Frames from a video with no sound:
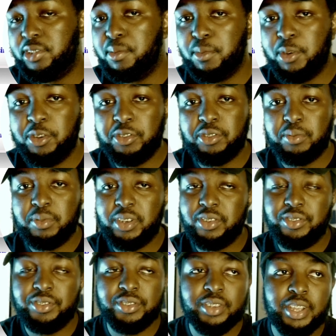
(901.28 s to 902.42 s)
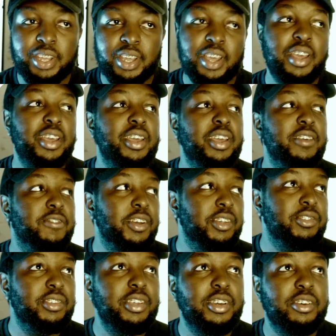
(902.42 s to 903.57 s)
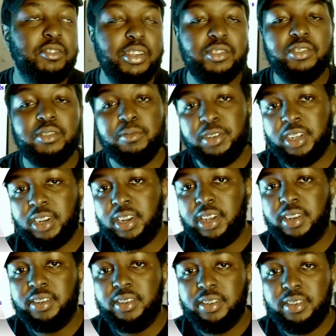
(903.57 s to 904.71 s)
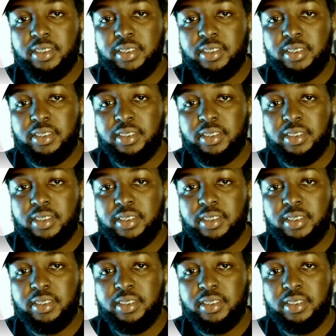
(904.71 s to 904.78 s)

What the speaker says: the most, because if I see a great subject line,